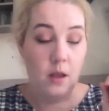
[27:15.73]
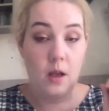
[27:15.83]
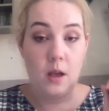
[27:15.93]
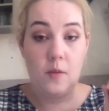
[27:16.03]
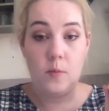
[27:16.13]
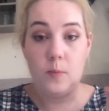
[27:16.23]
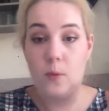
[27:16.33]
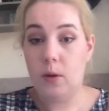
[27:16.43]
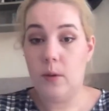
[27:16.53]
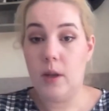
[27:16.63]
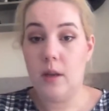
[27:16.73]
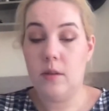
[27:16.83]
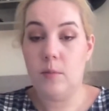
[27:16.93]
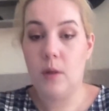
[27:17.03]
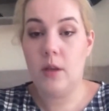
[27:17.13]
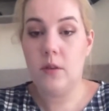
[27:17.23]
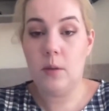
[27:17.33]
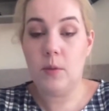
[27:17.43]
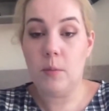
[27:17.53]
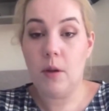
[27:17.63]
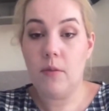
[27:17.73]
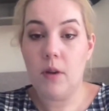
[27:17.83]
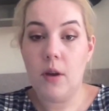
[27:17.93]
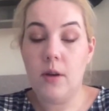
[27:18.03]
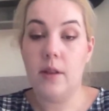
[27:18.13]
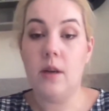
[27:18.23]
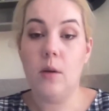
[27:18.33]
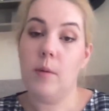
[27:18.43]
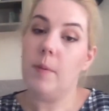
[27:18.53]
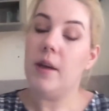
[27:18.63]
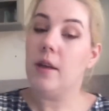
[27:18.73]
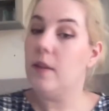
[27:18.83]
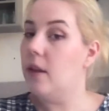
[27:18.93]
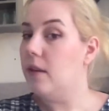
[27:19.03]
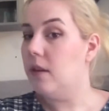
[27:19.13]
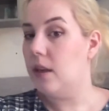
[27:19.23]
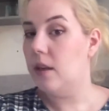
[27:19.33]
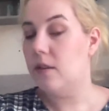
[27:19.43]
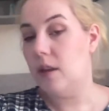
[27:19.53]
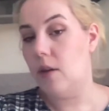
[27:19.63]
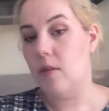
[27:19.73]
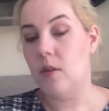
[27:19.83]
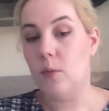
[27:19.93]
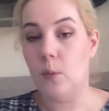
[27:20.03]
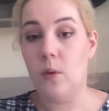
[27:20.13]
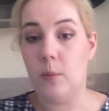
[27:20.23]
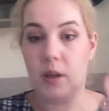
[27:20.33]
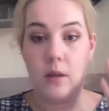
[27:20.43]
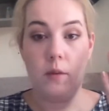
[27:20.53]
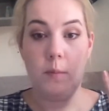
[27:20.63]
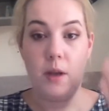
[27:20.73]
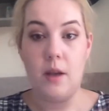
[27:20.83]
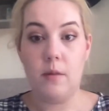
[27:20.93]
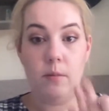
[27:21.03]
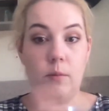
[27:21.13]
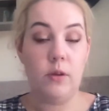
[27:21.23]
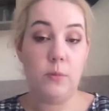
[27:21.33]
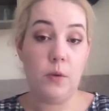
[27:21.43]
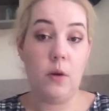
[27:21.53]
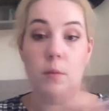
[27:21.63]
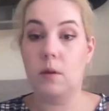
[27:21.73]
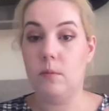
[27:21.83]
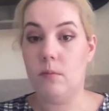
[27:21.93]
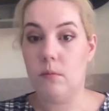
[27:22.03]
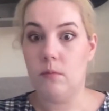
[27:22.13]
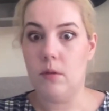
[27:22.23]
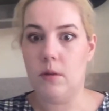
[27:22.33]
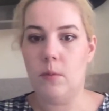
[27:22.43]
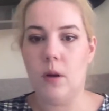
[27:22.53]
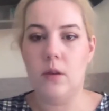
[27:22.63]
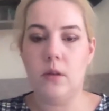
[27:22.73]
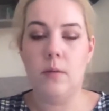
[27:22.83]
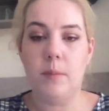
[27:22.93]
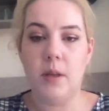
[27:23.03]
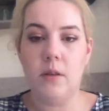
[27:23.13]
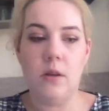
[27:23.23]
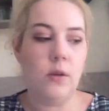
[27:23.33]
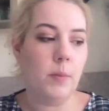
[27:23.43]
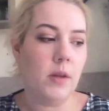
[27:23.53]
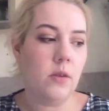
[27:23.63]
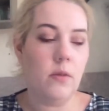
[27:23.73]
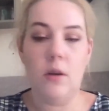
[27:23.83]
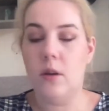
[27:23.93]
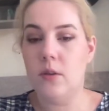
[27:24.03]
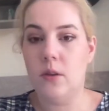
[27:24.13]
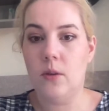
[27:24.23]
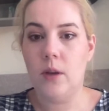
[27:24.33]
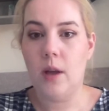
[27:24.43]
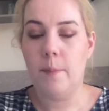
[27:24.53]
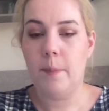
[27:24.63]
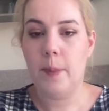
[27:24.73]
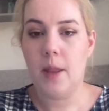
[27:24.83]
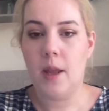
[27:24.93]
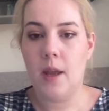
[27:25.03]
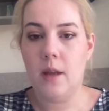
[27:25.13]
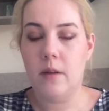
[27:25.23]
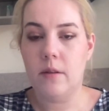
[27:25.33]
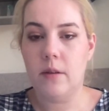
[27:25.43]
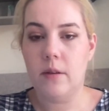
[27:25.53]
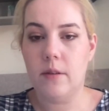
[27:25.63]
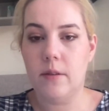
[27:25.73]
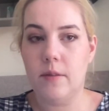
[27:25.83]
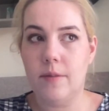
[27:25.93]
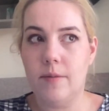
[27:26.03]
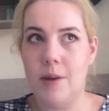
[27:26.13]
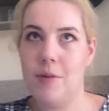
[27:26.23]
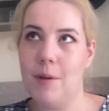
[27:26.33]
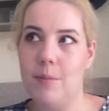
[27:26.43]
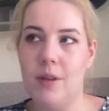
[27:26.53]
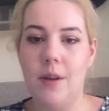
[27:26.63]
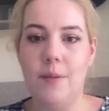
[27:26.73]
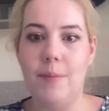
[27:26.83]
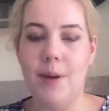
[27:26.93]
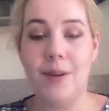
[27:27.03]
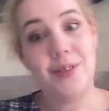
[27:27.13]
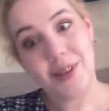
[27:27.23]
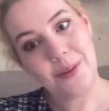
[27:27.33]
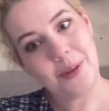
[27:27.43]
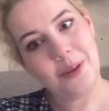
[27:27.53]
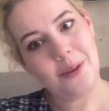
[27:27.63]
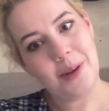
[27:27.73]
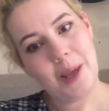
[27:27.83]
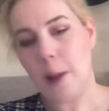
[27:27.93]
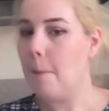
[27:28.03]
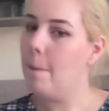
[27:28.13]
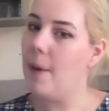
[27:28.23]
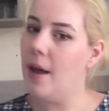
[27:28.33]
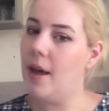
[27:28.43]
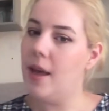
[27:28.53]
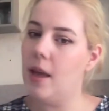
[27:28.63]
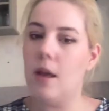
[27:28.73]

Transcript: and we'll get some close-ups on my phone, and then I'll be back at the end of the day to see how everything's worn and we can compare which primer worked better, looked better and lasted longer, and round up. So I'll see you at the end of the day. Bye.